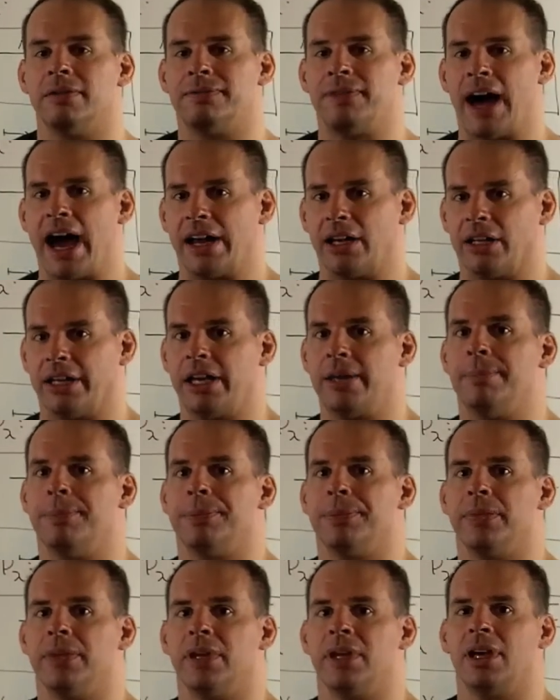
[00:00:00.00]
Finally,
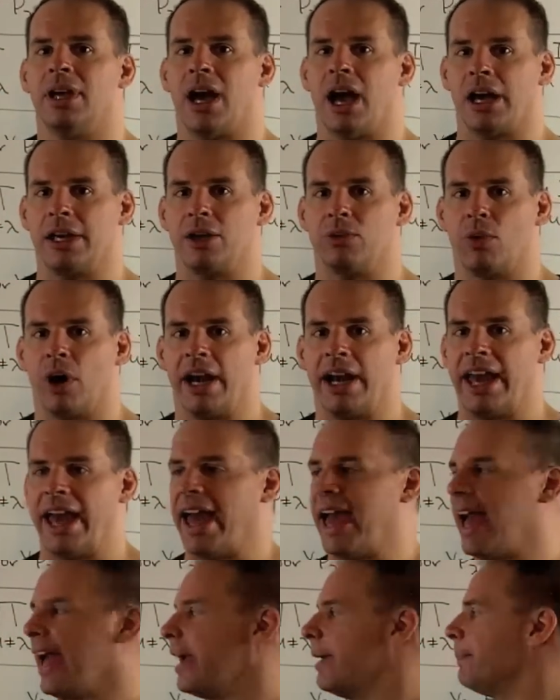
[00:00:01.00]
I can write
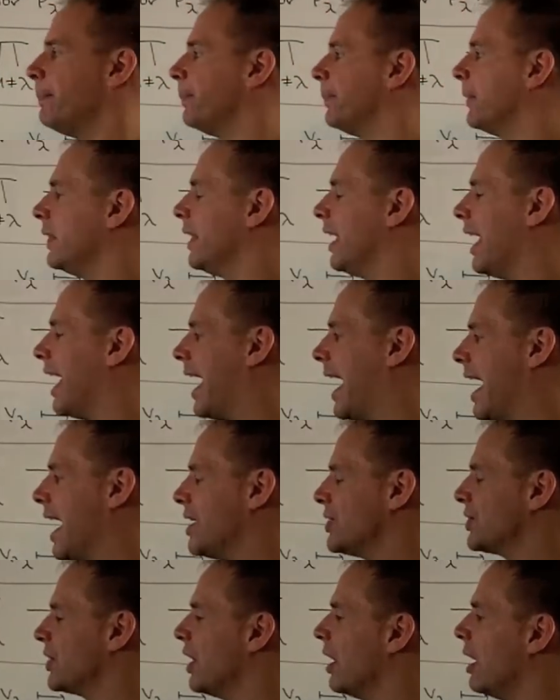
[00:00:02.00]
A
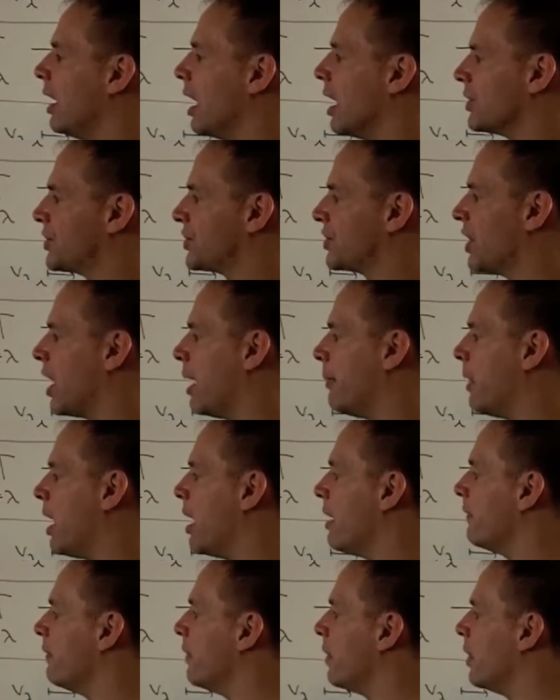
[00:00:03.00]
as a sum
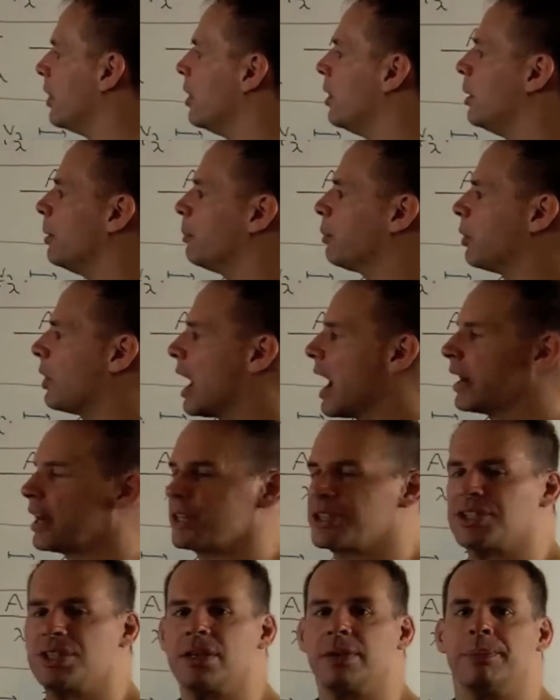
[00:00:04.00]
of
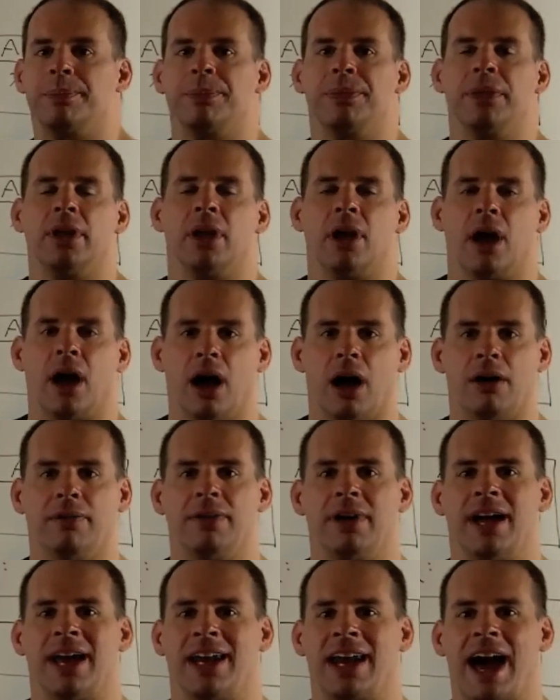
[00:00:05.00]
products
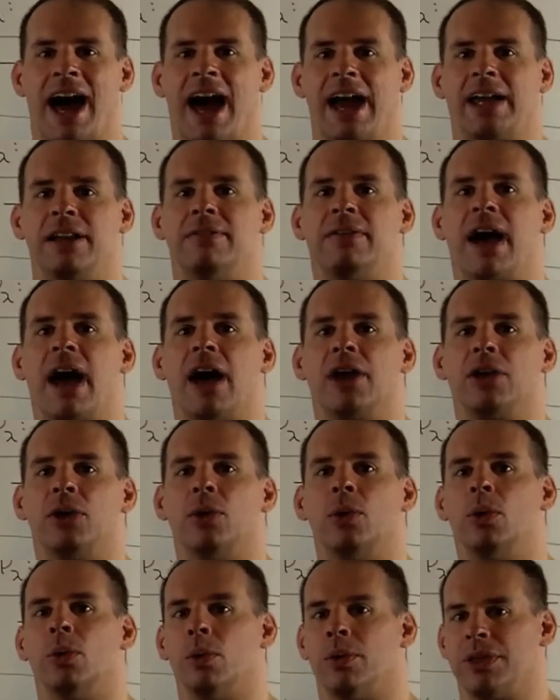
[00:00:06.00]
of an
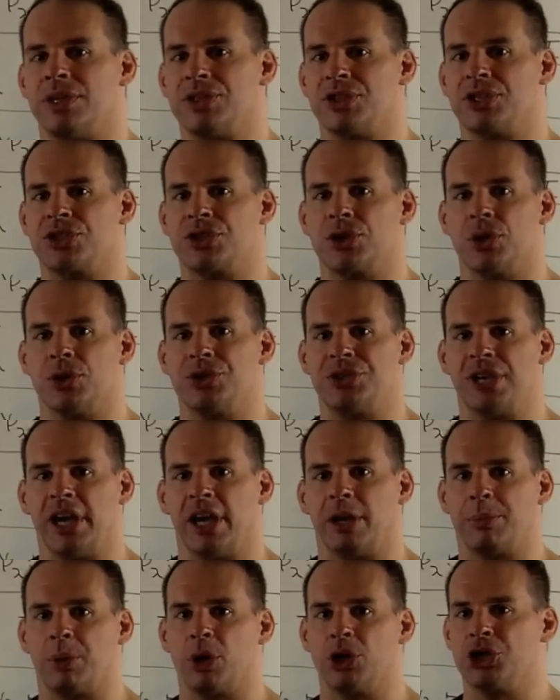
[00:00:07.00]
eigenvalue with its
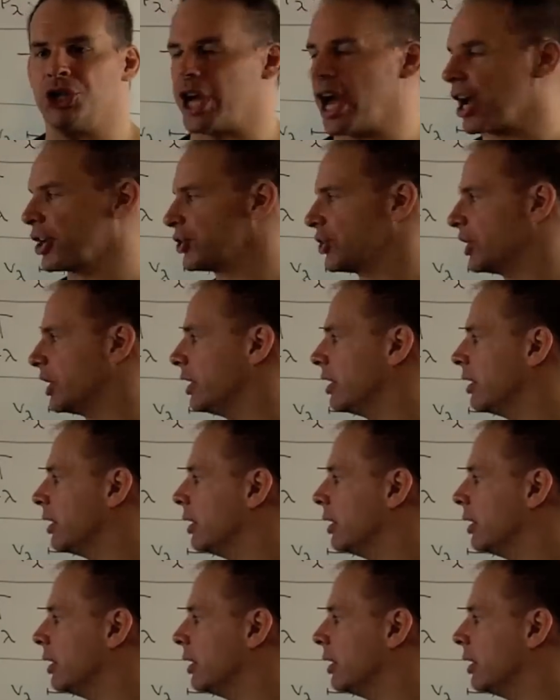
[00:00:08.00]
associated projection.